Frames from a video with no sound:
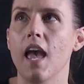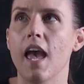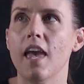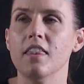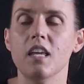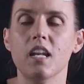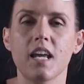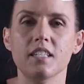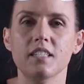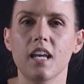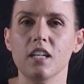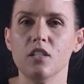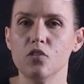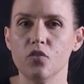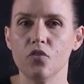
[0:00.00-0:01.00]
And then I
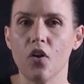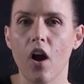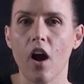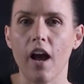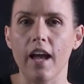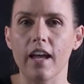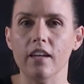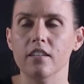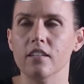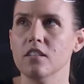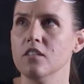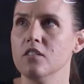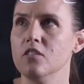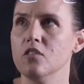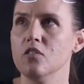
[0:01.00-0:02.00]
say tri
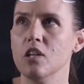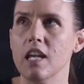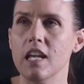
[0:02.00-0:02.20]
to